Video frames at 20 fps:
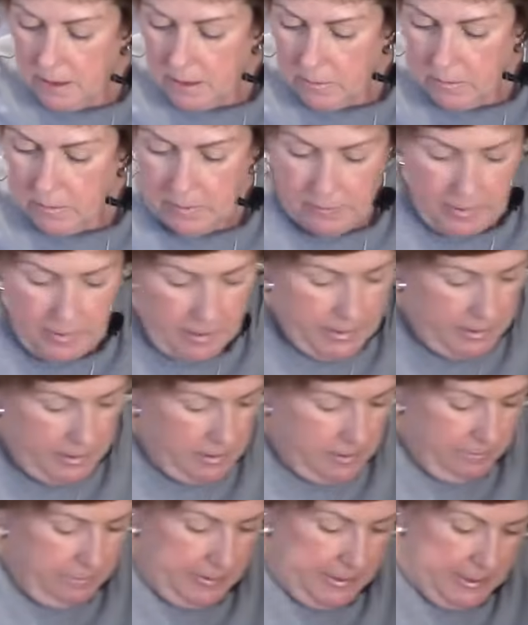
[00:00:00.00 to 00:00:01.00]
We want it
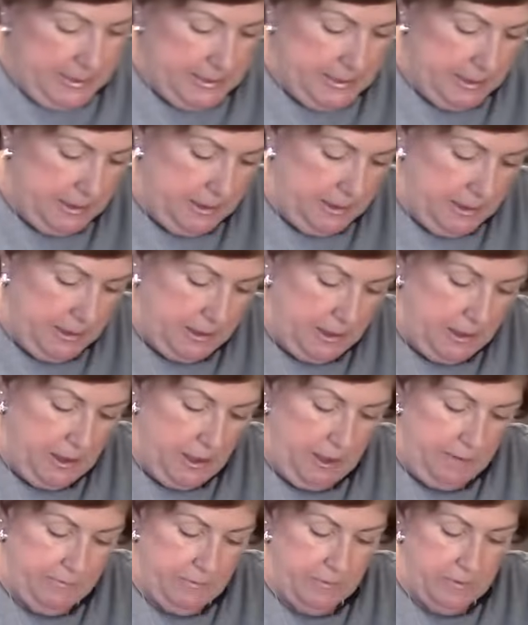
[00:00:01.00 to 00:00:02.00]
to basically
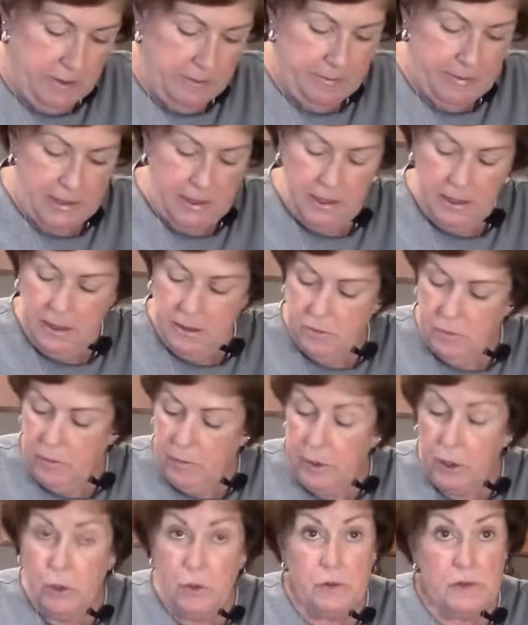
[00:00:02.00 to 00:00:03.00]
cover the beans. We
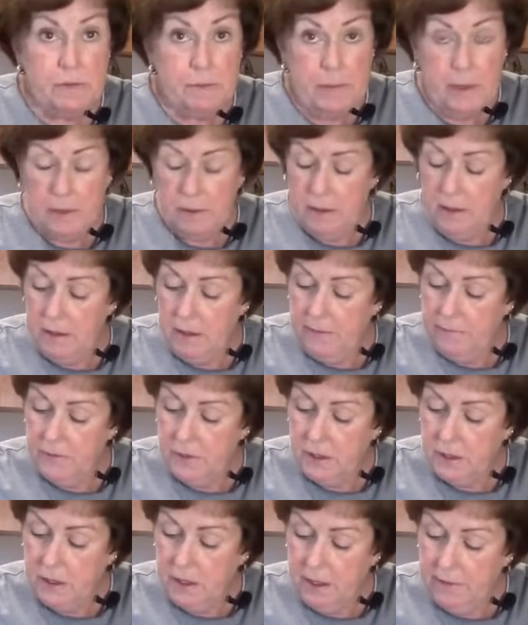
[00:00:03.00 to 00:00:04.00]
want to use enough
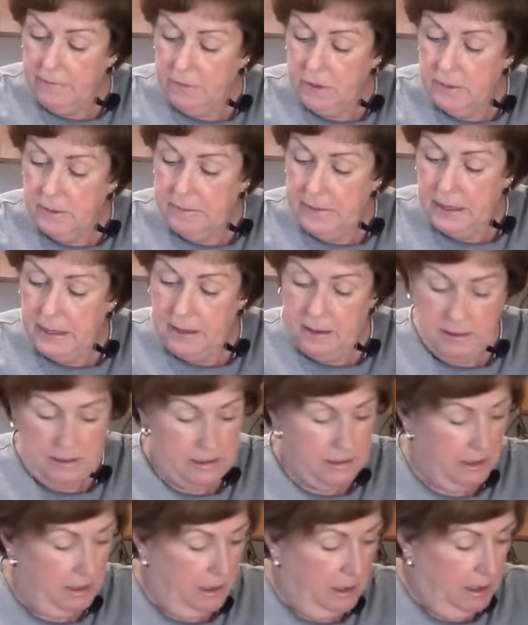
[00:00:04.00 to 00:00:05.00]
to cover the
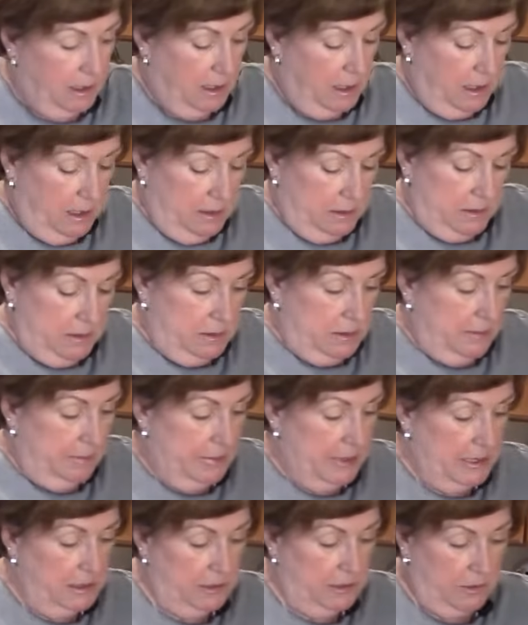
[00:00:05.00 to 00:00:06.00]
beans so that the
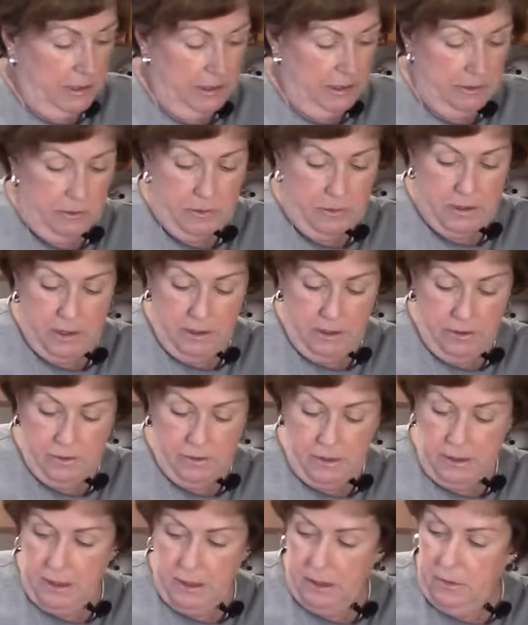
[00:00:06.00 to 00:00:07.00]
beans are underneath
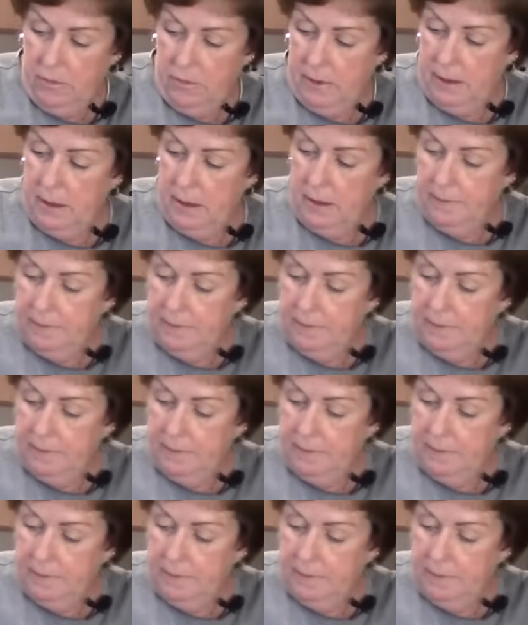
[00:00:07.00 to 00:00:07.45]
the liquid.